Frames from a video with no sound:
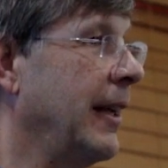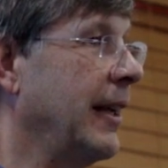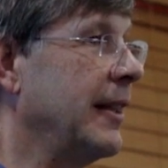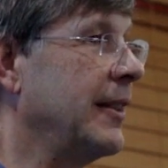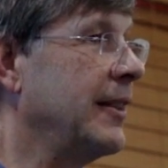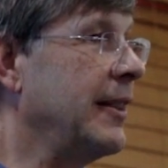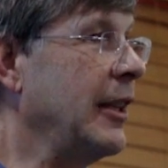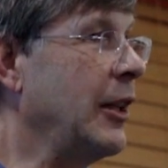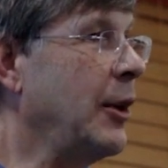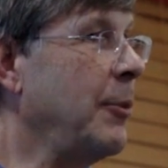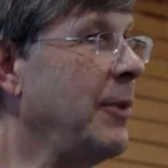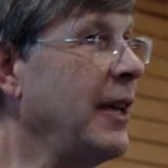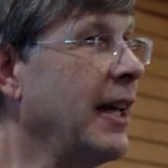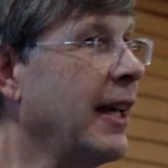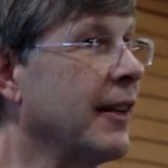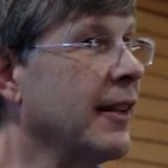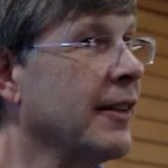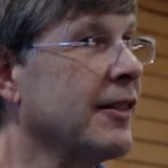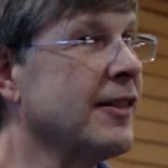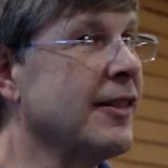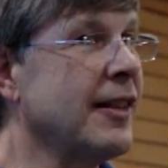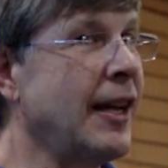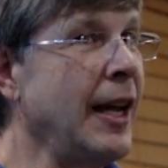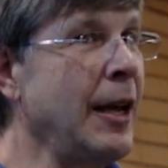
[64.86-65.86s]
See, to be a
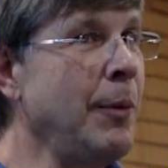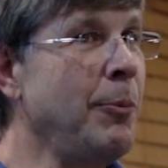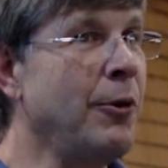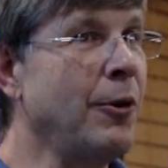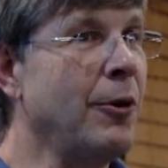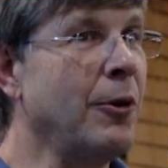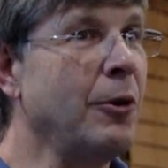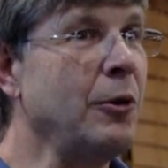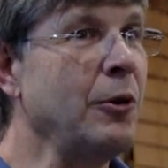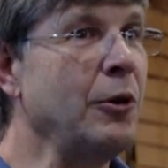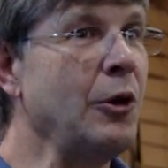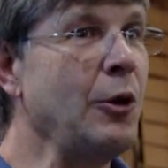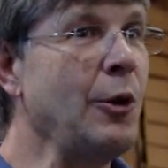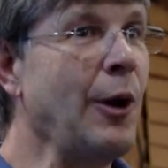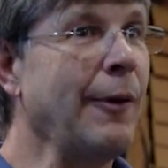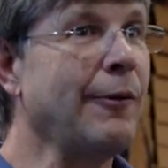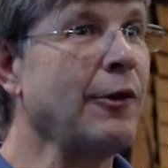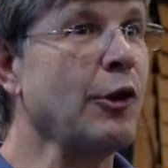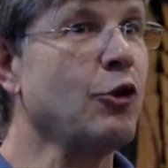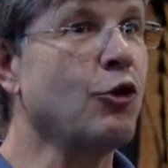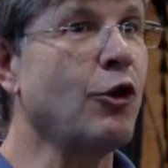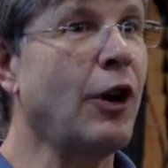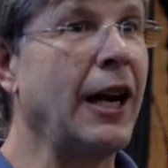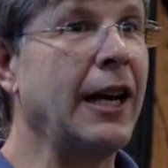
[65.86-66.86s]
disciple, you have
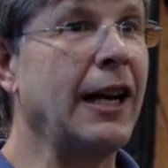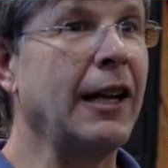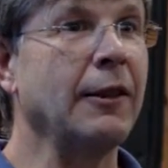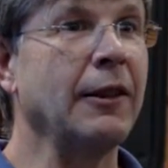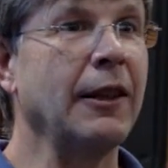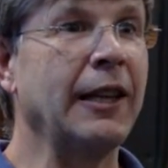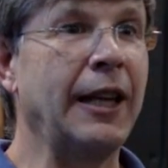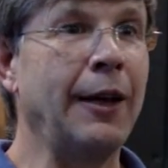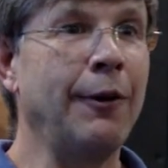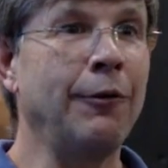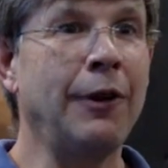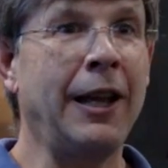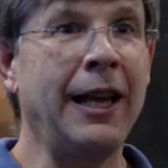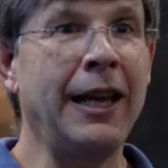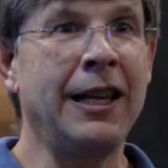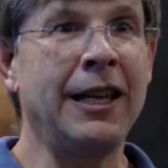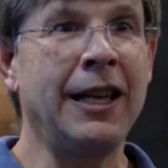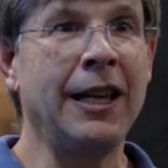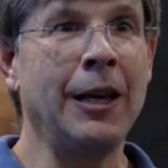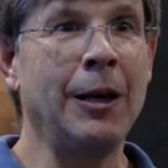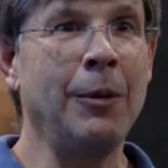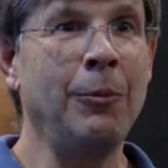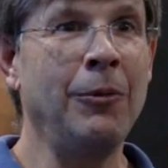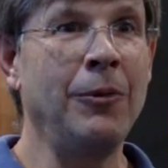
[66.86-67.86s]
to try to live like
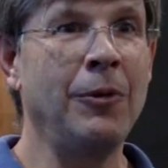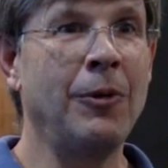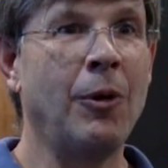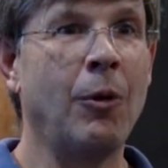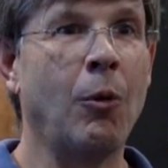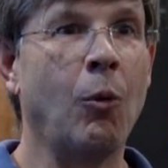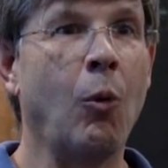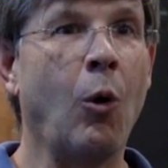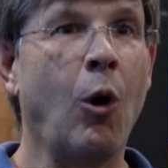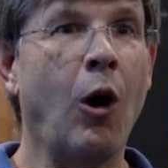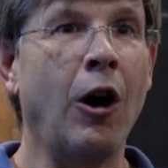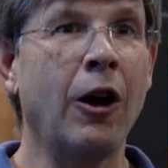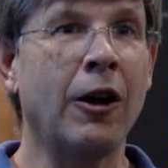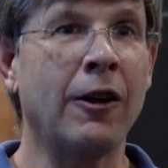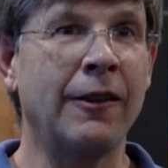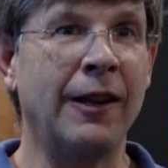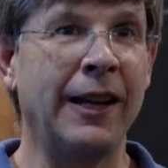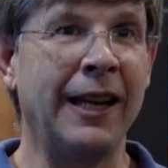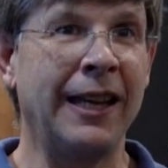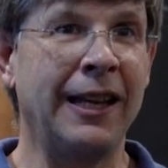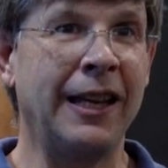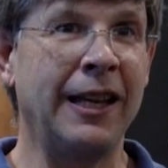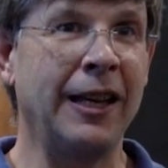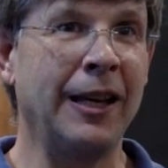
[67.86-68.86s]
Him, walk
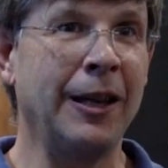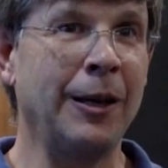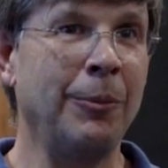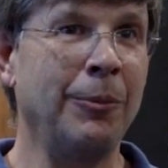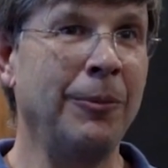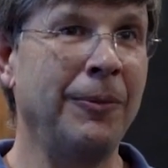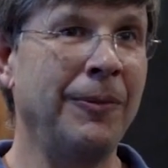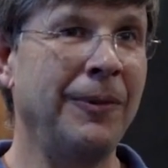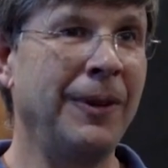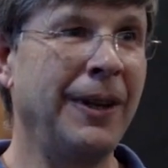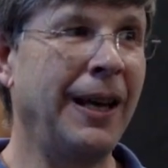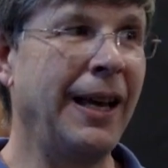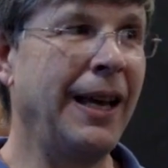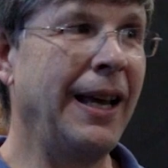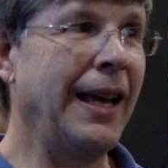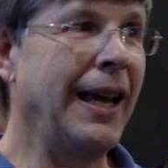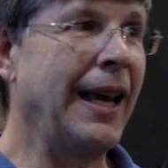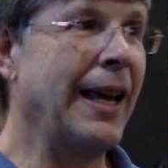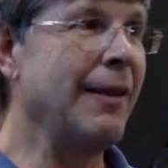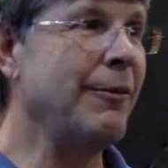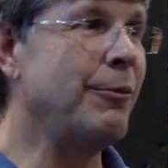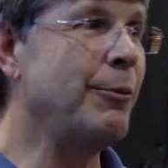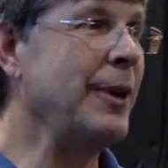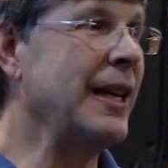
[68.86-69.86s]
like Him,
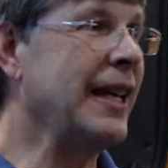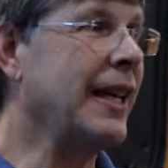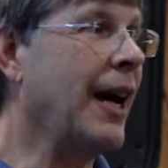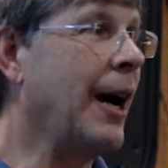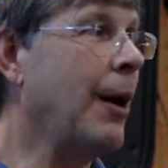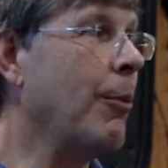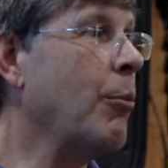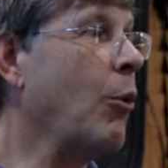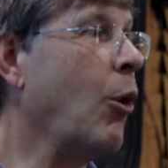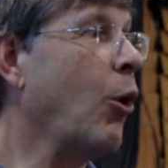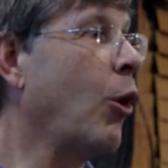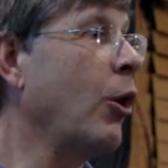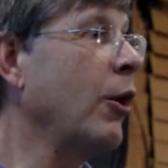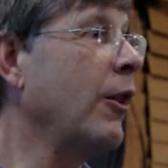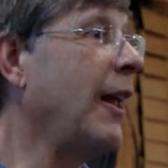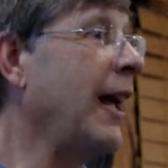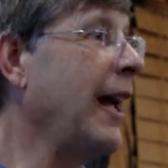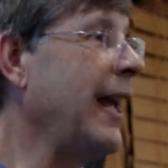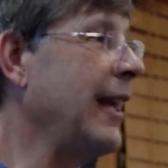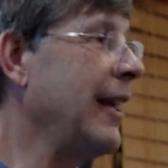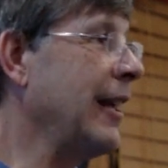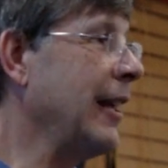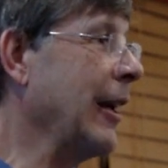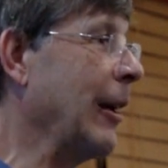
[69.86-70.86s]
and become more
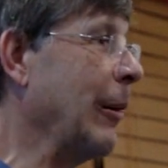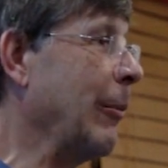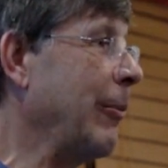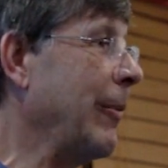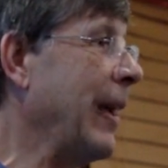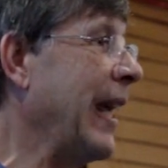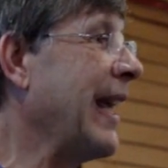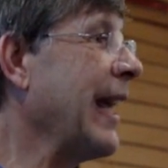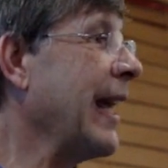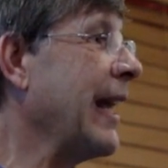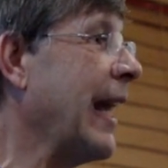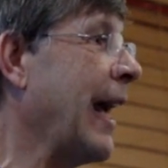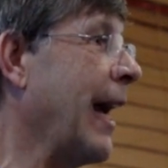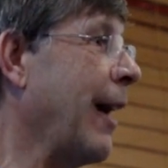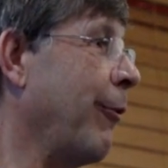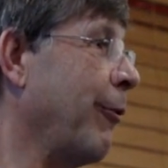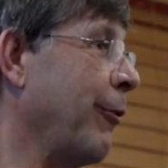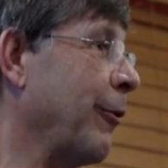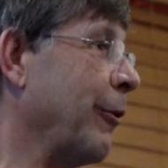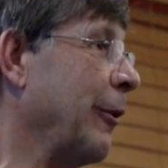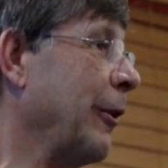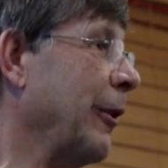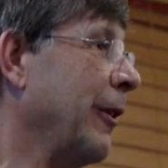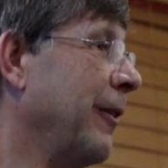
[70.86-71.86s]
like Him, make an
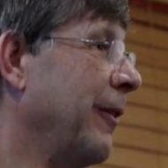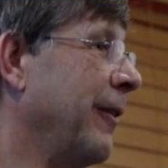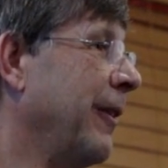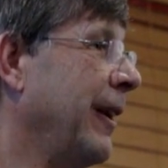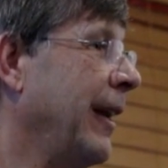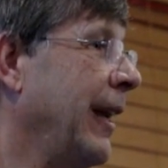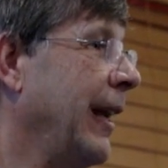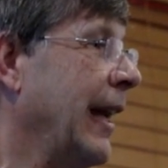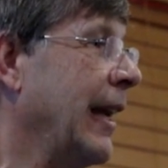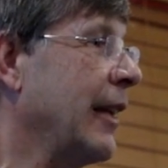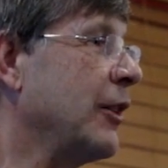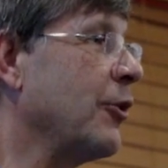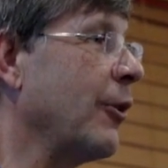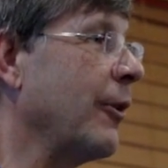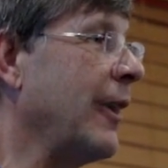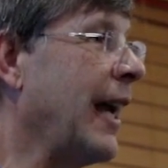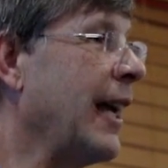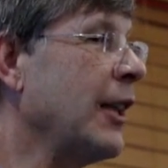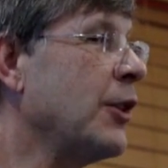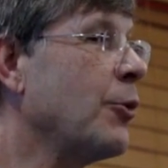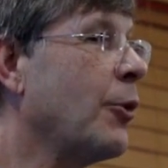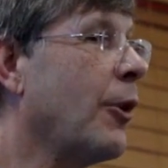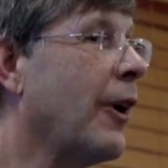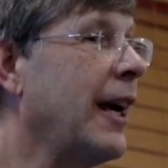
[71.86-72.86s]
effort. And so
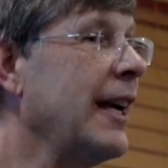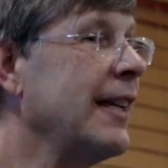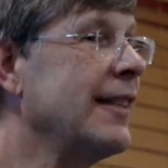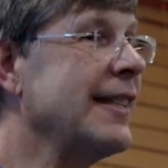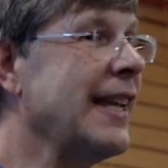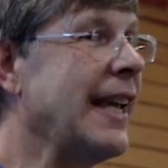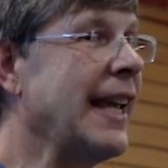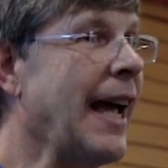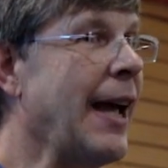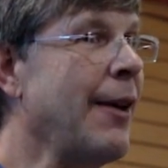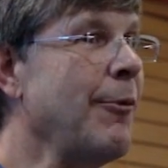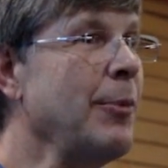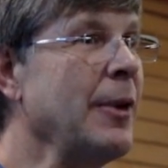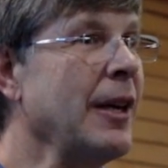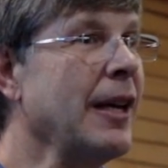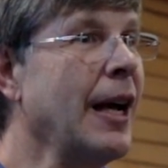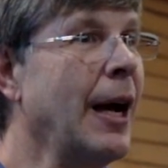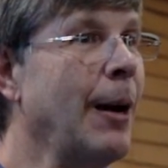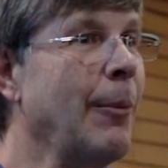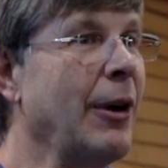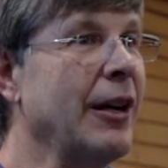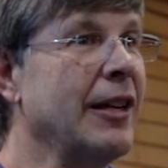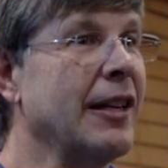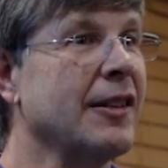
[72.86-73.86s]
that's where I say I've
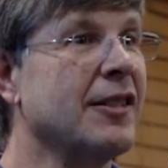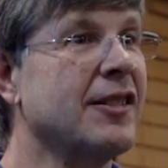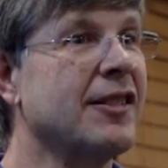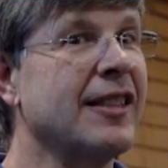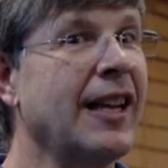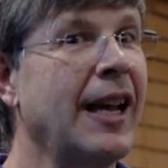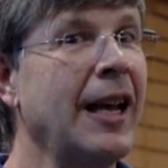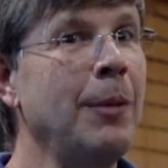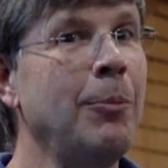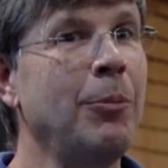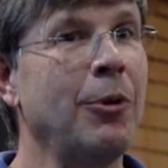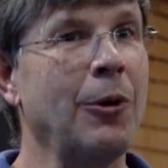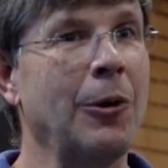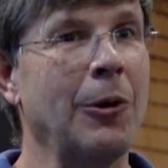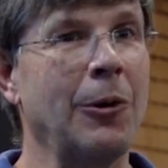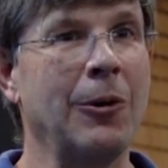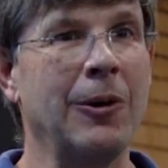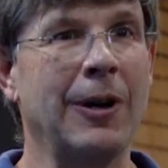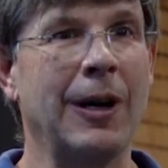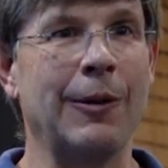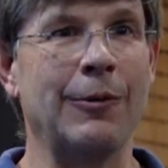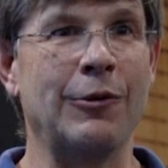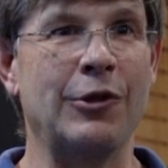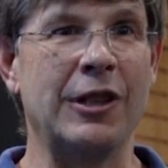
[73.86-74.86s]
become a disciple
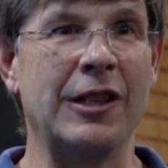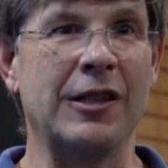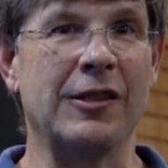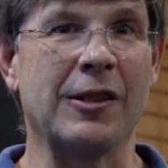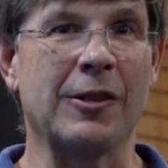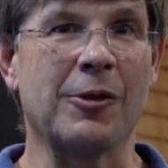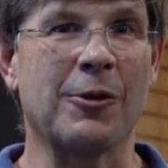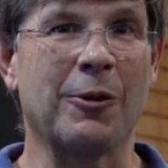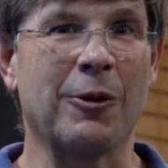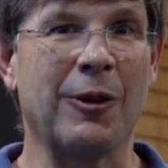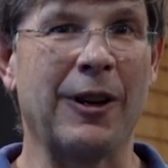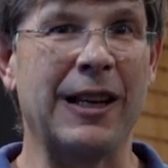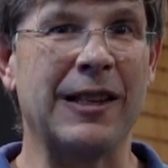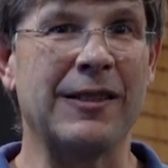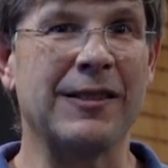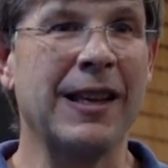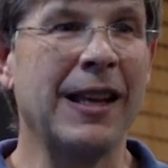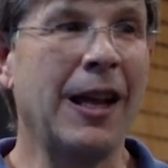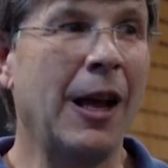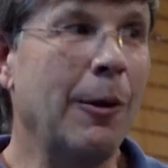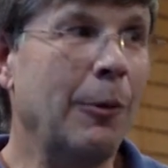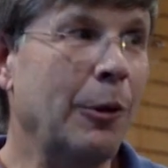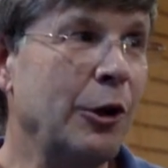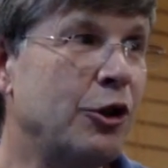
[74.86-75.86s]
of Jesus Christ,
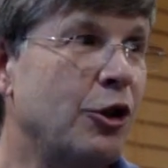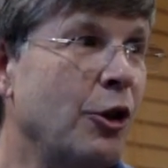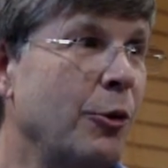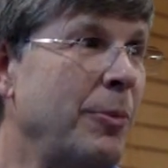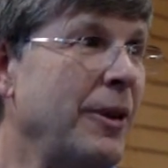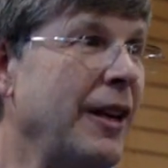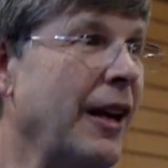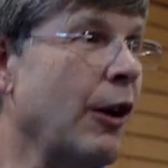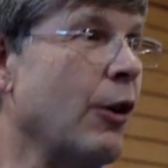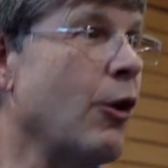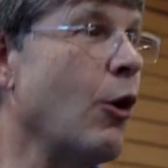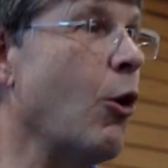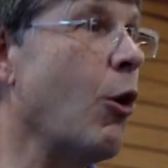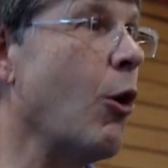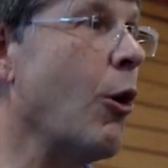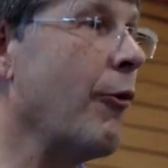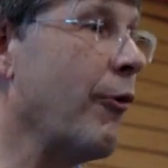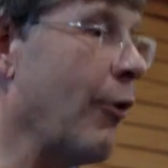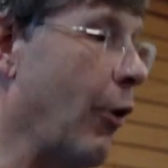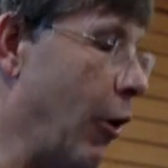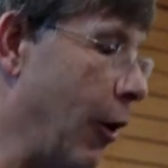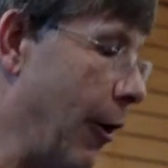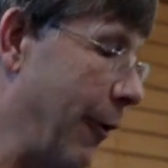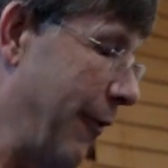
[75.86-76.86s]
which should be a goal
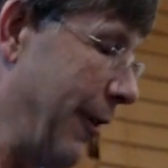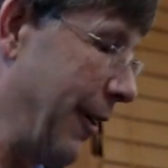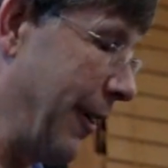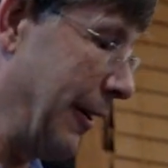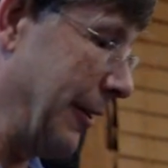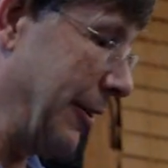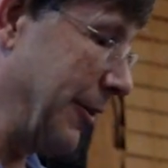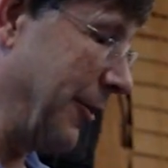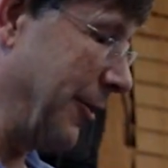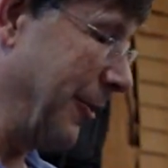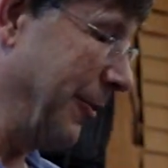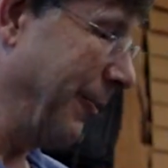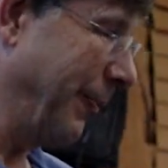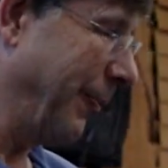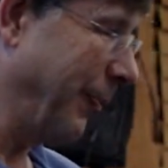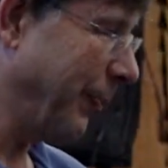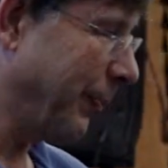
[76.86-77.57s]
of all of us.